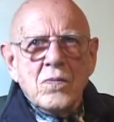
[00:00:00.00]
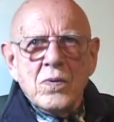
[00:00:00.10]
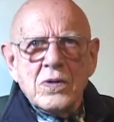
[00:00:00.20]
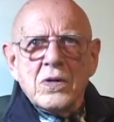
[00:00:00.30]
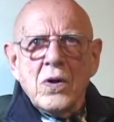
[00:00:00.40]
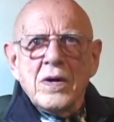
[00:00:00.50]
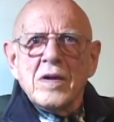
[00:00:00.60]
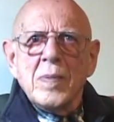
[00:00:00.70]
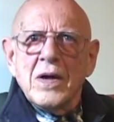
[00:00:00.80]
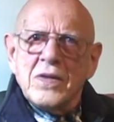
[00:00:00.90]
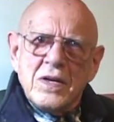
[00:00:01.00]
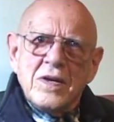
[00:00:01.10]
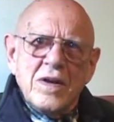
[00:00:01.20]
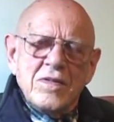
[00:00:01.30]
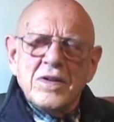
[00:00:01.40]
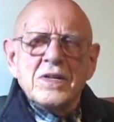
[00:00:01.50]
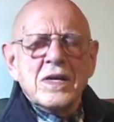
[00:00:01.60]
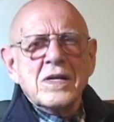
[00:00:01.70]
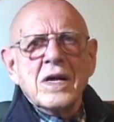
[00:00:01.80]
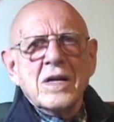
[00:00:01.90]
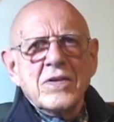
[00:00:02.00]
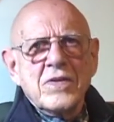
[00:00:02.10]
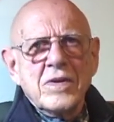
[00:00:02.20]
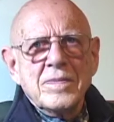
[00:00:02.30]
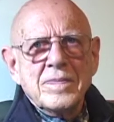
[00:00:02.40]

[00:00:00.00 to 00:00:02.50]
we're talking about, the Tesla technology.